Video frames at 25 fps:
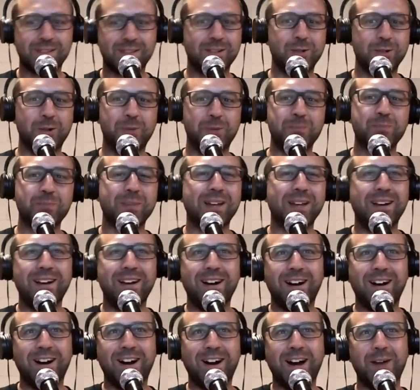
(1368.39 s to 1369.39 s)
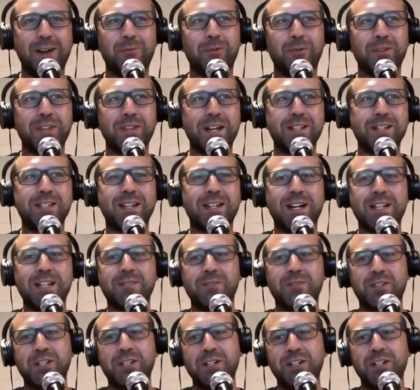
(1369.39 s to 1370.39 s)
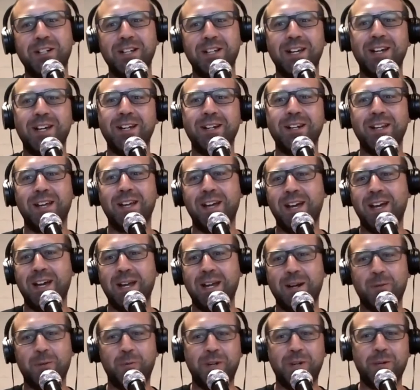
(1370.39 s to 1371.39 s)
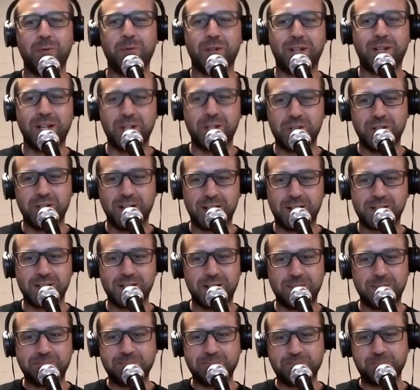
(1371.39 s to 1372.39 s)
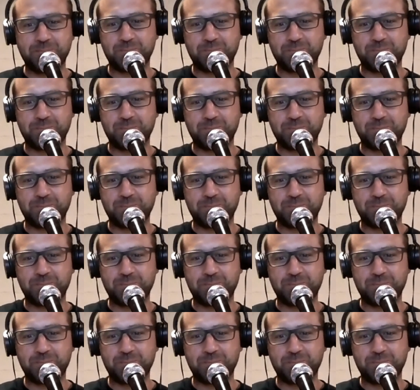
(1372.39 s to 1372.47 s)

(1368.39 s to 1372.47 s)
Cool. All right. Well, thanks guys for tuning in, and we will catch you next time.